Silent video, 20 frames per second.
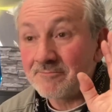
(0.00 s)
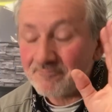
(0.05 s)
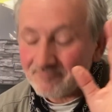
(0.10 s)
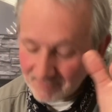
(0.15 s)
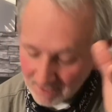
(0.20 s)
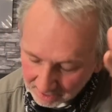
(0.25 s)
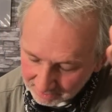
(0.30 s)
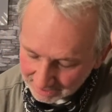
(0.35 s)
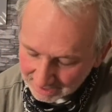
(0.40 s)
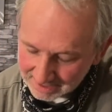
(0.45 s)

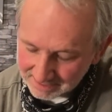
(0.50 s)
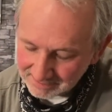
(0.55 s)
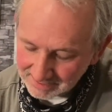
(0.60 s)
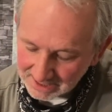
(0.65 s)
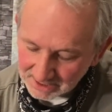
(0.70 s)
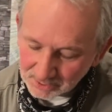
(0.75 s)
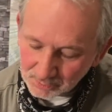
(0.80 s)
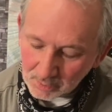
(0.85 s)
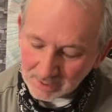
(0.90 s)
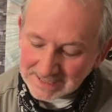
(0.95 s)
okay,
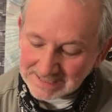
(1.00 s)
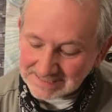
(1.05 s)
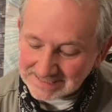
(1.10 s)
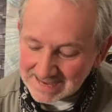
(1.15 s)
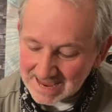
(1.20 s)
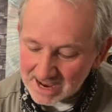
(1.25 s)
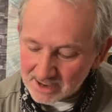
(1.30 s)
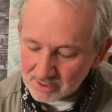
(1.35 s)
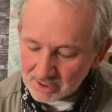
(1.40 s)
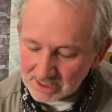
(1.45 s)
that's what it
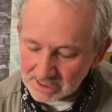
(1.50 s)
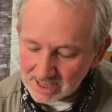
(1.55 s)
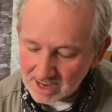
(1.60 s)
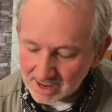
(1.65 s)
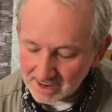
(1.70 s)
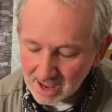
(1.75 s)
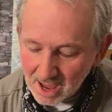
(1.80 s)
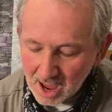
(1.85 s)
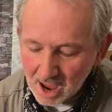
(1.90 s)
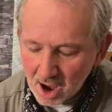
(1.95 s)
sounded
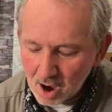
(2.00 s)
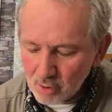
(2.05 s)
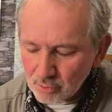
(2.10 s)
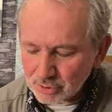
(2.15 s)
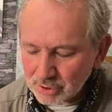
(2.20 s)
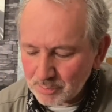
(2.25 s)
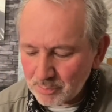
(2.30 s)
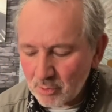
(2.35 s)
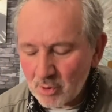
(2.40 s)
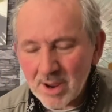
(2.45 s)
like. I
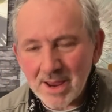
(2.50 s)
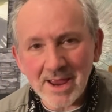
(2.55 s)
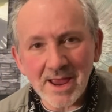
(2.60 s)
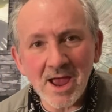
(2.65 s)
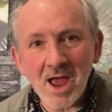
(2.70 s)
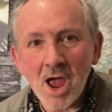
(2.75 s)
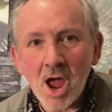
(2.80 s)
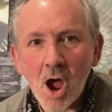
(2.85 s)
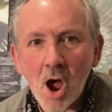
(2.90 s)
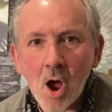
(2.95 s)
also put here,
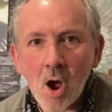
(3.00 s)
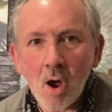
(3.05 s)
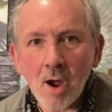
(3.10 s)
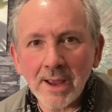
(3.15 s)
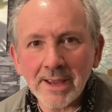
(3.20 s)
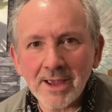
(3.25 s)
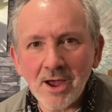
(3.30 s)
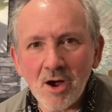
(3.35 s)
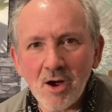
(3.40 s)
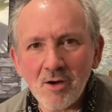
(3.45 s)
I
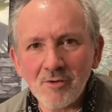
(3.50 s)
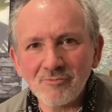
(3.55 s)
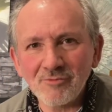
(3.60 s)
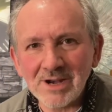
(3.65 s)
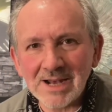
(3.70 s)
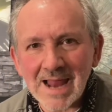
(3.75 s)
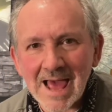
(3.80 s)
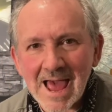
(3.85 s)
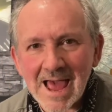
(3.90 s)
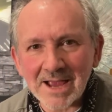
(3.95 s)
can't
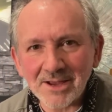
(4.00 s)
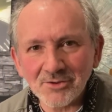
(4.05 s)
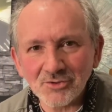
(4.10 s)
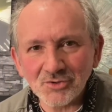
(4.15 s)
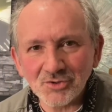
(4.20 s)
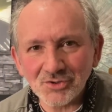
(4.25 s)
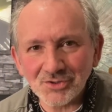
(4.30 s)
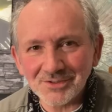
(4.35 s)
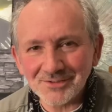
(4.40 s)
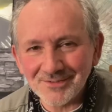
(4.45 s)

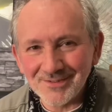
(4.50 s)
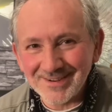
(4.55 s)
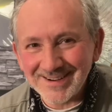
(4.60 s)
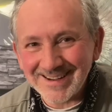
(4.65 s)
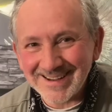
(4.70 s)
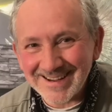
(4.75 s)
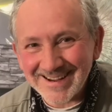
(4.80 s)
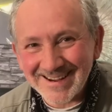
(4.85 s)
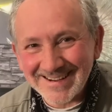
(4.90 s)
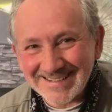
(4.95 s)
relax.
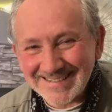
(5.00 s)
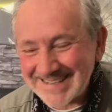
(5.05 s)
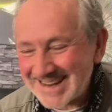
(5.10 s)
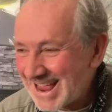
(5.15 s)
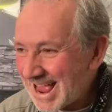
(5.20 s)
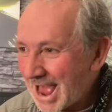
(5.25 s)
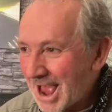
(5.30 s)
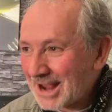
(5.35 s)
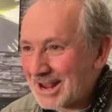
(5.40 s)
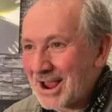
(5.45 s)

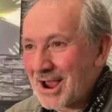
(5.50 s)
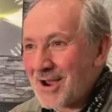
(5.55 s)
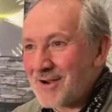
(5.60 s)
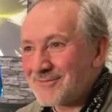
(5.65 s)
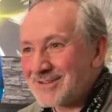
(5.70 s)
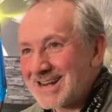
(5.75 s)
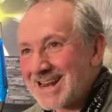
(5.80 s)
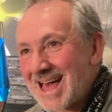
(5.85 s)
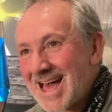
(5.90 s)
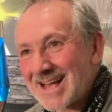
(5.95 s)
I can't
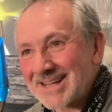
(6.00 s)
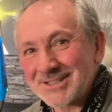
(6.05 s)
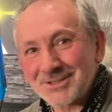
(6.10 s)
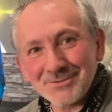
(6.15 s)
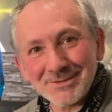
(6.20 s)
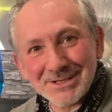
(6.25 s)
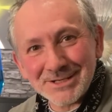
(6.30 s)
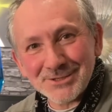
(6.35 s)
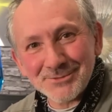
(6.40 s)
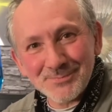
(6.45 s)
relax
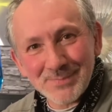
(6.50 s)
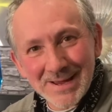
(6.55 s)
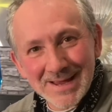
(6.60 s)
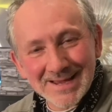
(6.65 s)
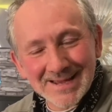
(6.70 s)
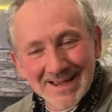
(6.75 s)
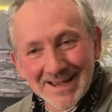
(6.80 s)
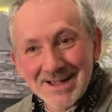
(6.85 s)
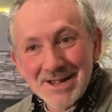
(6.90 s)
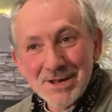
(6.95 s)
with this
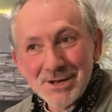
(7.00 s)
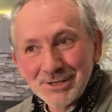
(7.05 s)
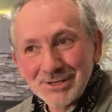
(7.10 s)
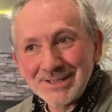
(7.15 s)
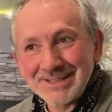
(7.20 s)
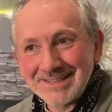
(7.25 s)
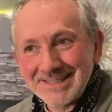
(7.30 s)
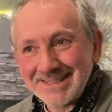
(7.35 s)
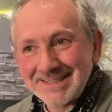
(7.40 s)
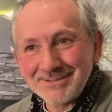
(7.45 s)
speaker
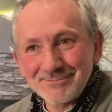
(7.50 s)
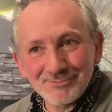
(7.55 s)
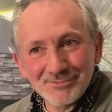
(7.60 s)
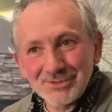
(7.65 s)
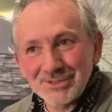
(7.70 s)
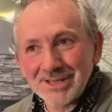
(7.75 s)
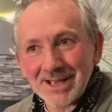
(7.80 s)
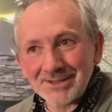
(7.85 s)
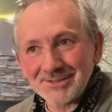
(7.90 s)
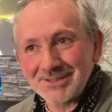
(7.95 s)
because it
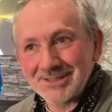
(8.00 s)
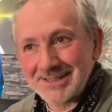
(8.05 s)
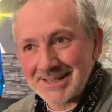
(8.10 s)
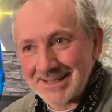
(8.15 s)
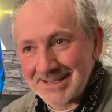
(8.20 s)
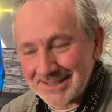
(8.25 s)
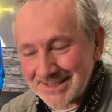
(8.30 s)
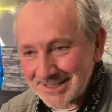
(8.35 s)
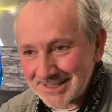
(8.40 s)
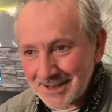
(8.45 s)
does
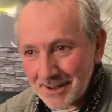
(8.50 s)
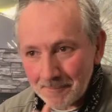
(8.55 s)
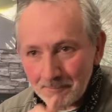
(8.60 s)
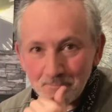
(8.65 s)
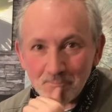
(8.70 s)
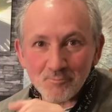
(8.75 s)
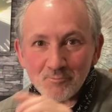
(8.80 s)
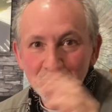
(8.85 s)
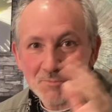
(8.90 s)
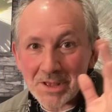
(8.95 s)
things
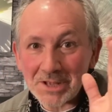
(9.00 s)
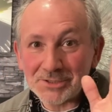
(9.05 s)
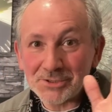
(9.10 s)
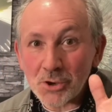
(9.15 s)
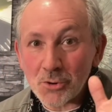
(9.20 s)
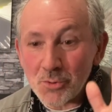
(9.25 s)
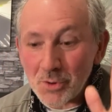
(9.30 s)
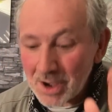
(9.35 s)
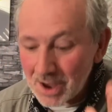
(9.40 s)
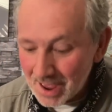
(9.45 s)
I
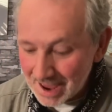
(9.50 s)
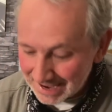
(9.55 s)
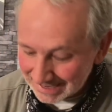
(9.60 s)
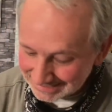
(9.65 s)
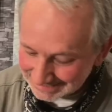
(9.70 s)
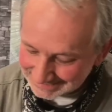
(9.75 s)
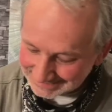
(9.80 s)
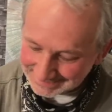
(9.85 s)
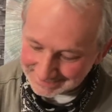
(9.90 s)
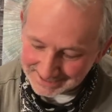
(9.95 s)
don't
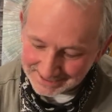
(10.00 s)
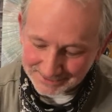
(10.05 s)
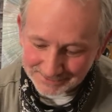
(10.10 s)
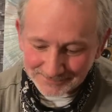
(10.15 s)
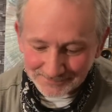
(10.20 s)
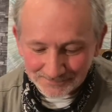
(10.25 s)
like, you know.